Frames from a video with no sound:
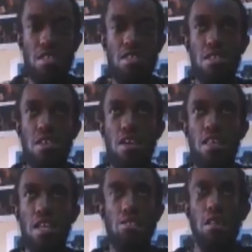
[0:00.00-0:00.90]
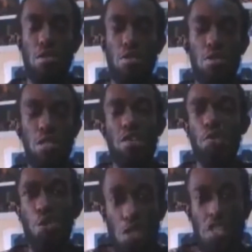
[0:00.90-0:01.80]
Like they don't usually
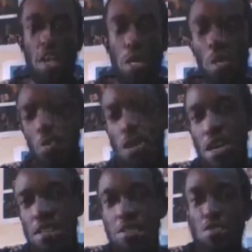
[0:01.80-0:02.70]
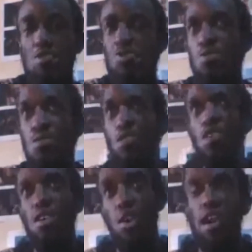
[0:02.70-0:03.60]
use actual guns to
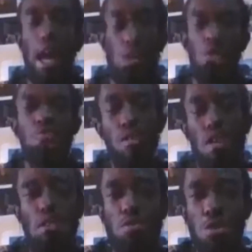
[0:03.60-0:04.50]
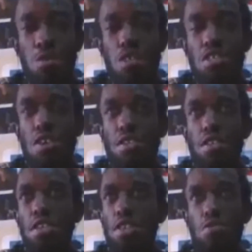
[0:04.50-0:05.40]
actual bullets to shoot each other. They
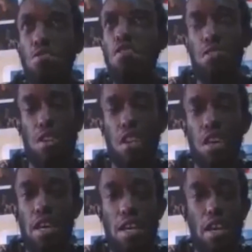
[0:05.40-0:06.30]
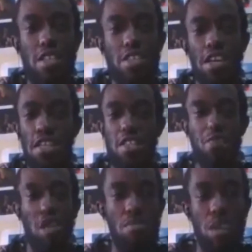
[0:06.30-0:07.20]
just use guns that are
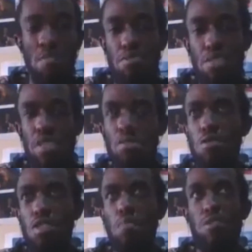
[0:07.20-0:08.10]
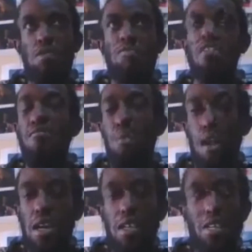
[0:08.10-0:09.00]
sometimes empty or sometimes have
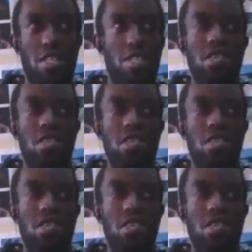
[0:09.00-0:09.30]
blanks.